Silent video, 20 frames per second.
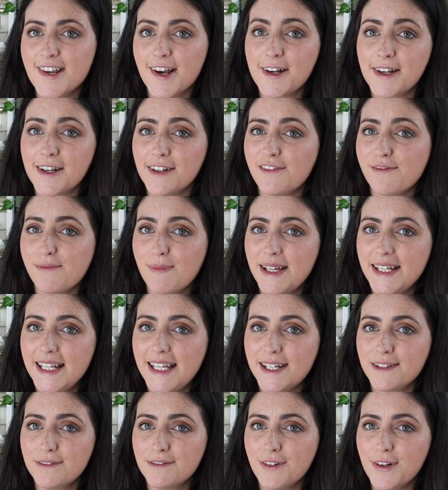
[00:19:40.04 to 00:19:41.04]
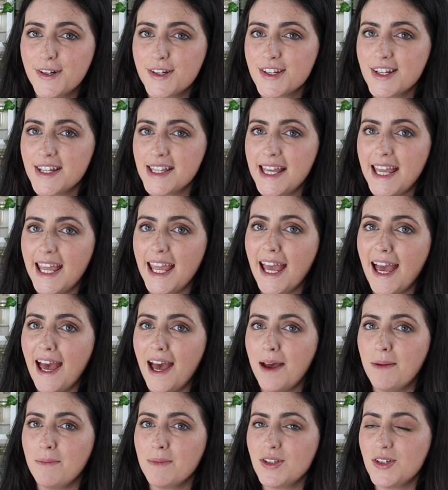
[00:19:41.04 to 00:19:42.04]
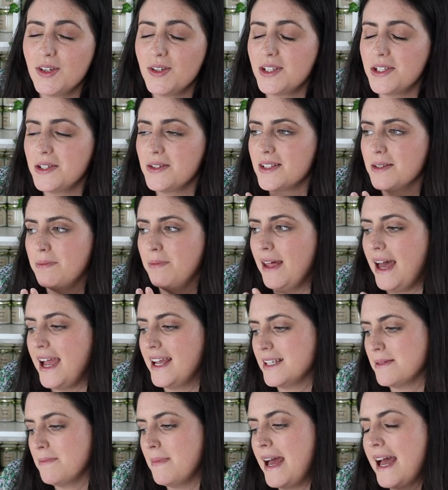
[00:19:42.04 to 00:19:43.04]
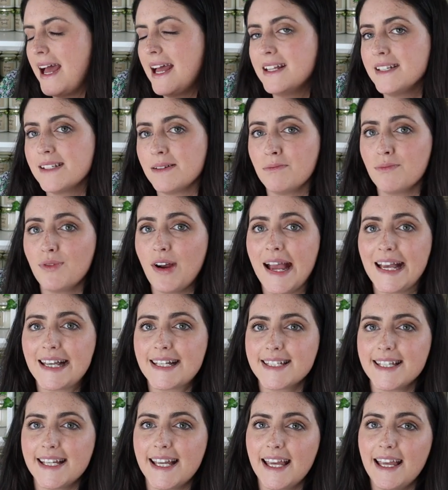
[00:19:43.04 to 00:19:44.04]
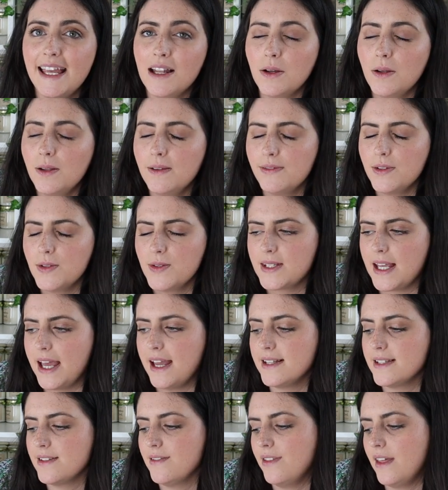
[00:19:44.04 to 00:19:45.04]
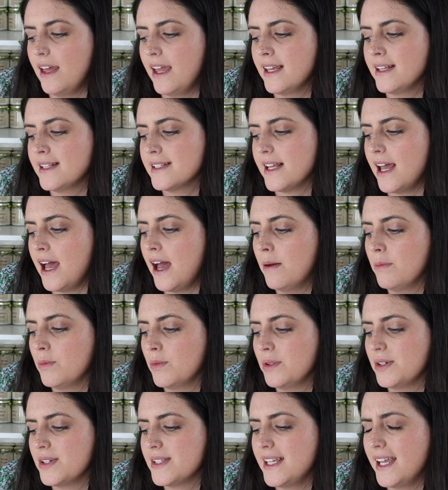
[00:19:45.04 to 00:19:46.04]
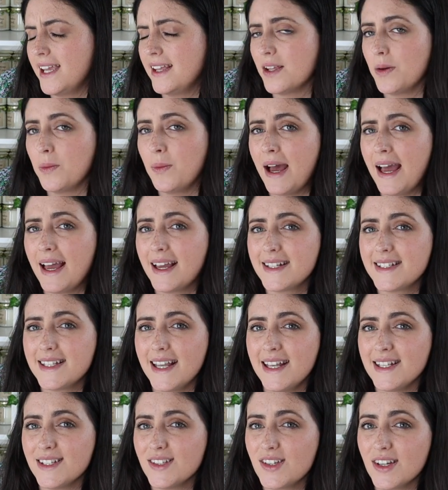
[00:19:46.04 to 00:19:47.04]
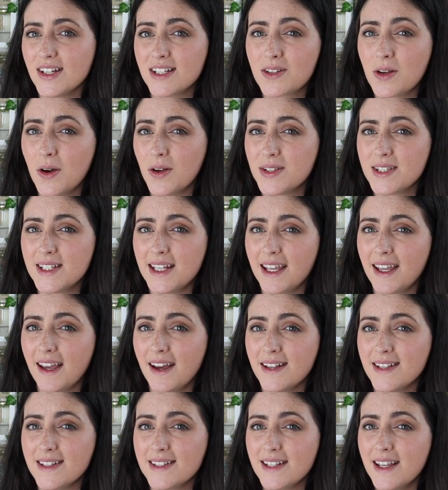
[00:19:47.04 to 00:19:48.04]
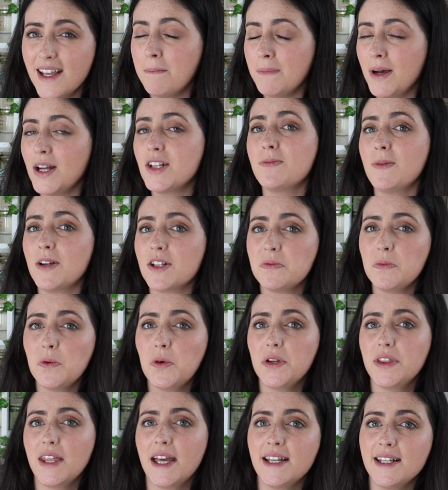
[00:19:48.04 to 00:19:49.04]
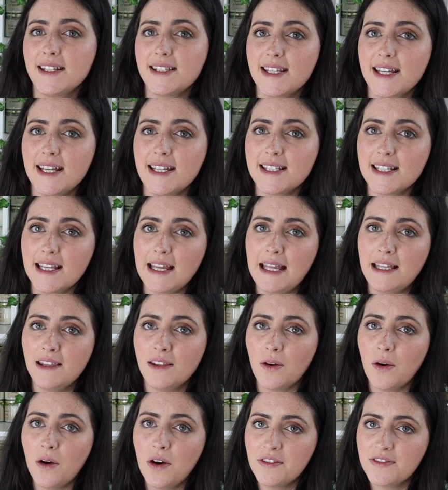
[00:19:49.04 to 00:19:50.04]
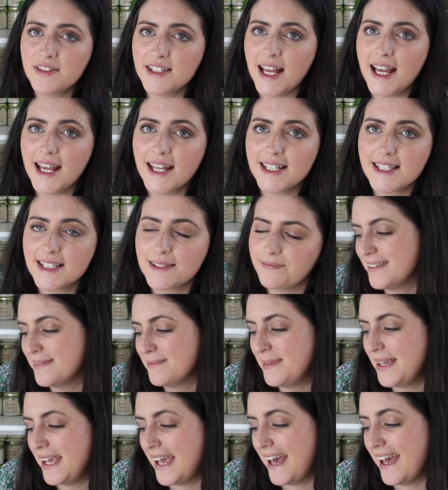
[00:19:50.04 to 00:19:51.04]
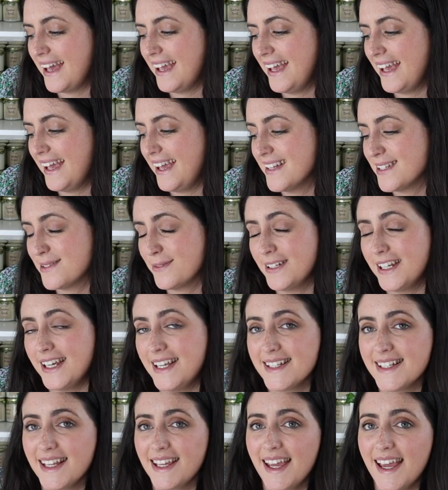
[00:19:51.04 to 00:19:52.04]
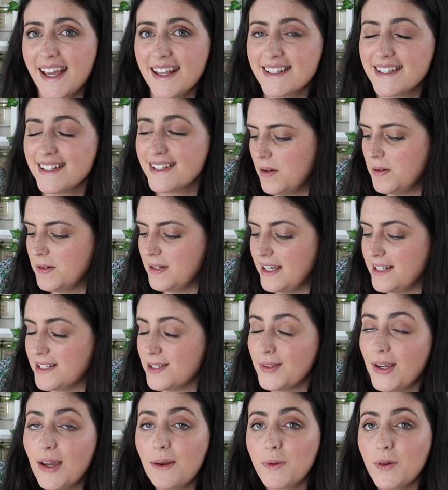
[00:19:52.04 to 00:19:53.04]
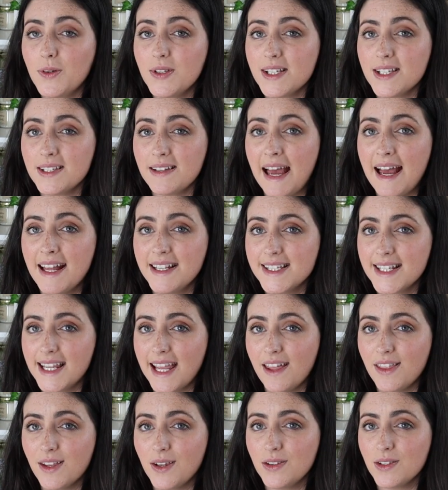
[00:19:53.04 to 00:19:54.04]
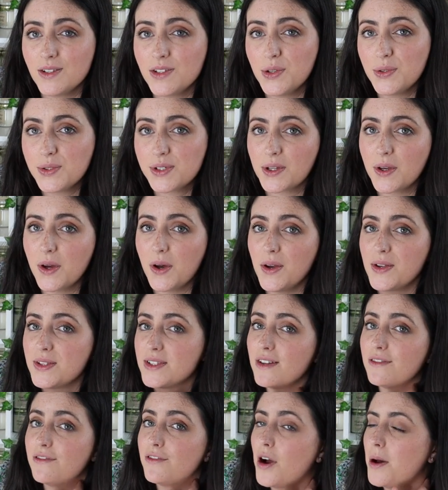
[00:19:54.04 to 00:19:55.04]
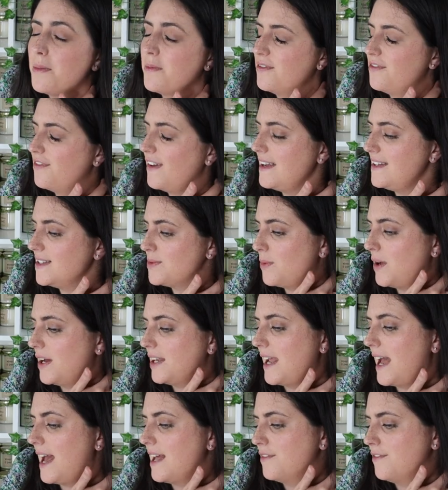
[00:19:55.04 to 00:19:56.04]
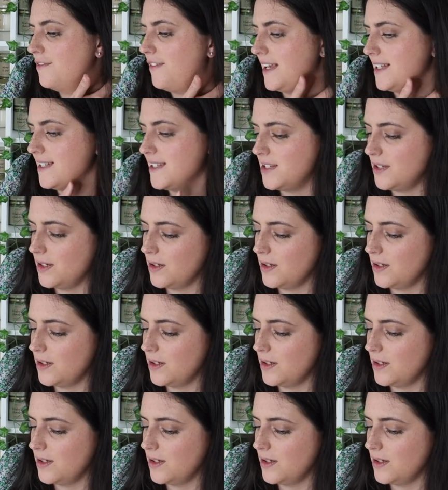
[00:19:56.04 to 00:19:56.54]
chunk of money unfortunately um, due to supply and demand and Brexit and all of those kinds of things. Um, we're seeing that wax is just costing us much much more than it did in the offset but yeah, it is what it is, I guess. Okay, so now I'm going to add together the total cost from phase one and phase